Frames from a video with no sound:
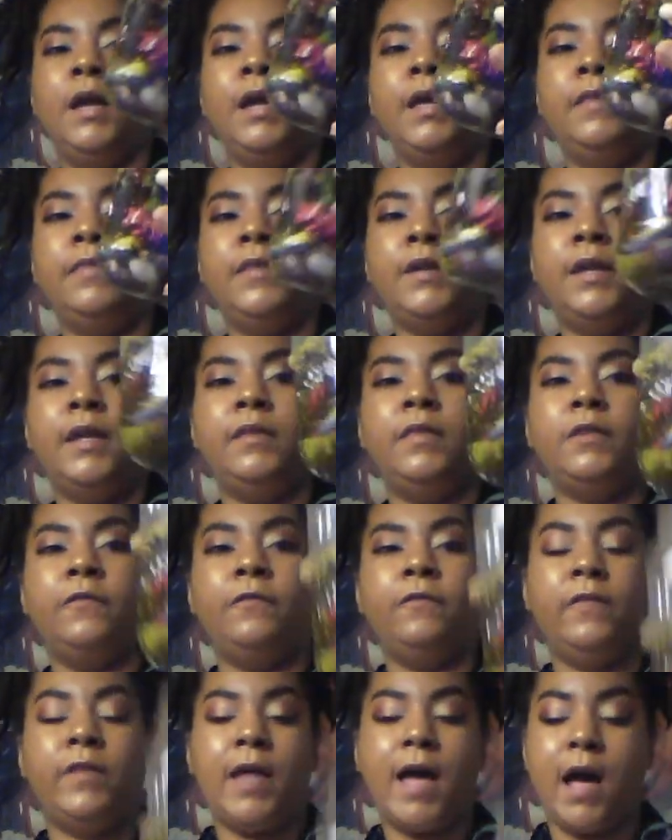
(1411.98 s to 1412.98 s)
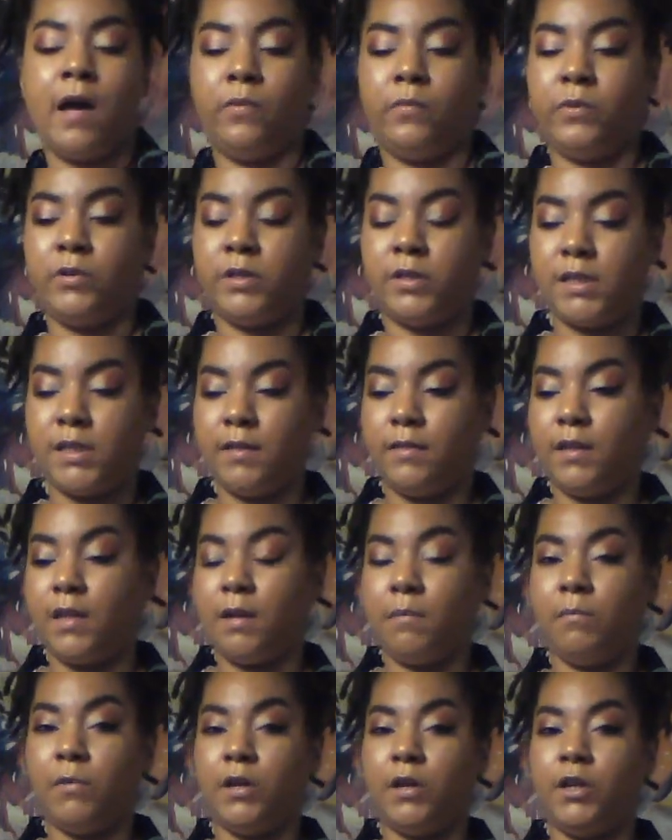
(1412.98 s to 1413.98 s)
And then the flowers. And then
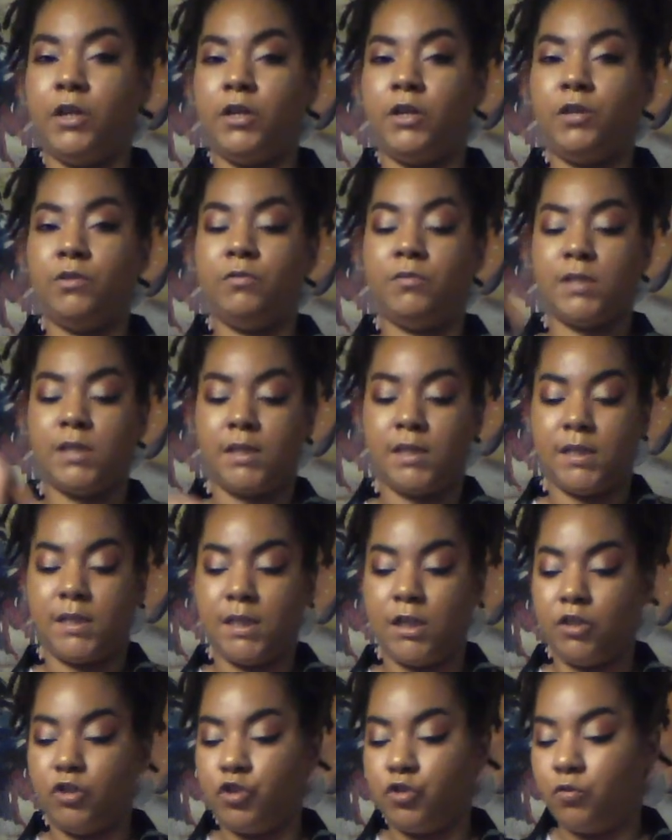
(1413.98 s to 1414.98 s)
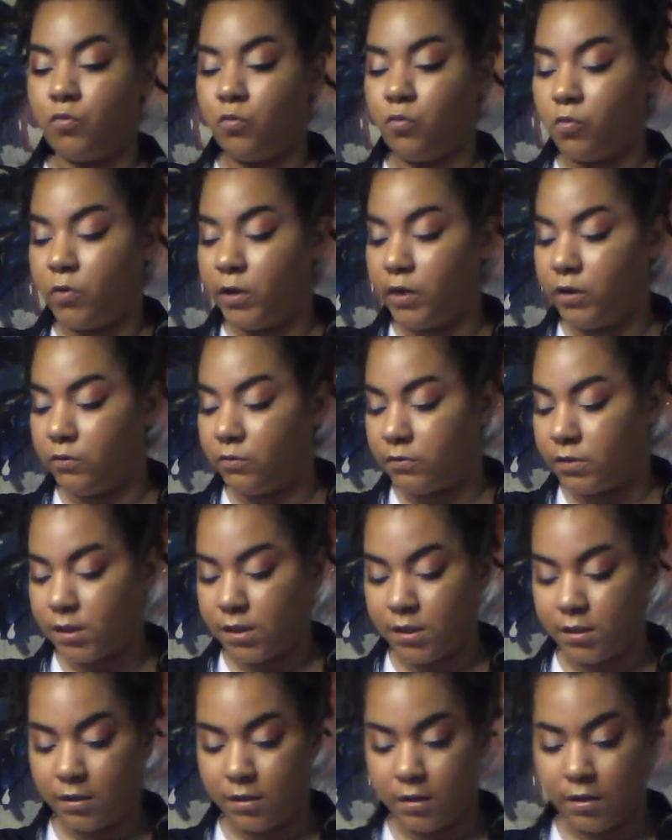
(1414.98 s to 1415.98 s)
I'm going to use essential
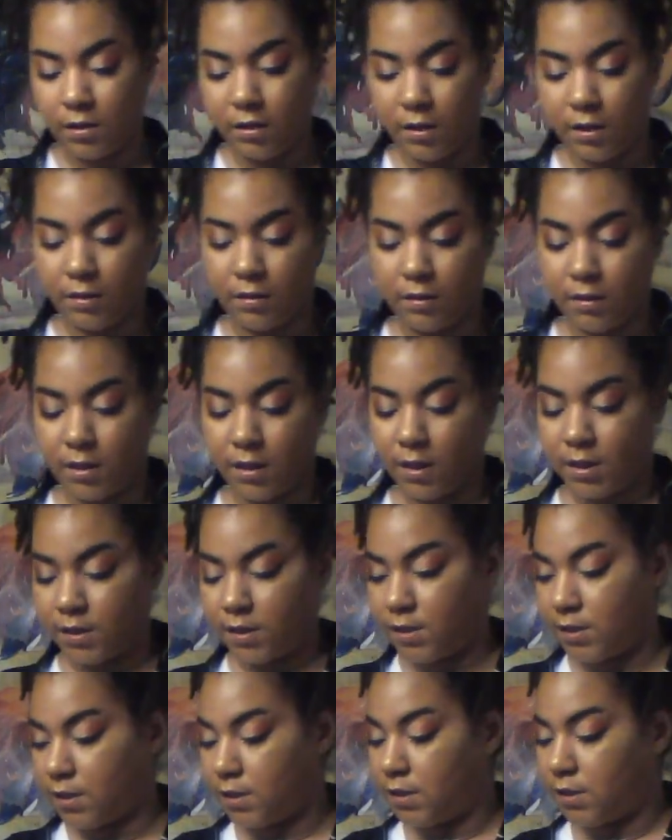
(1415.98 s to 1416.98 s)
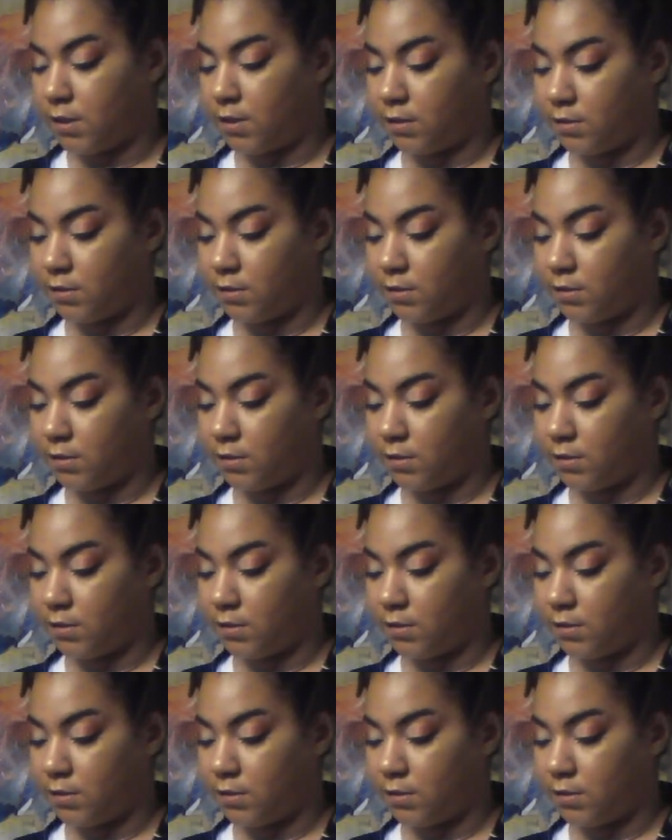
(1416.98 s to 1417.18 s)
oils in this.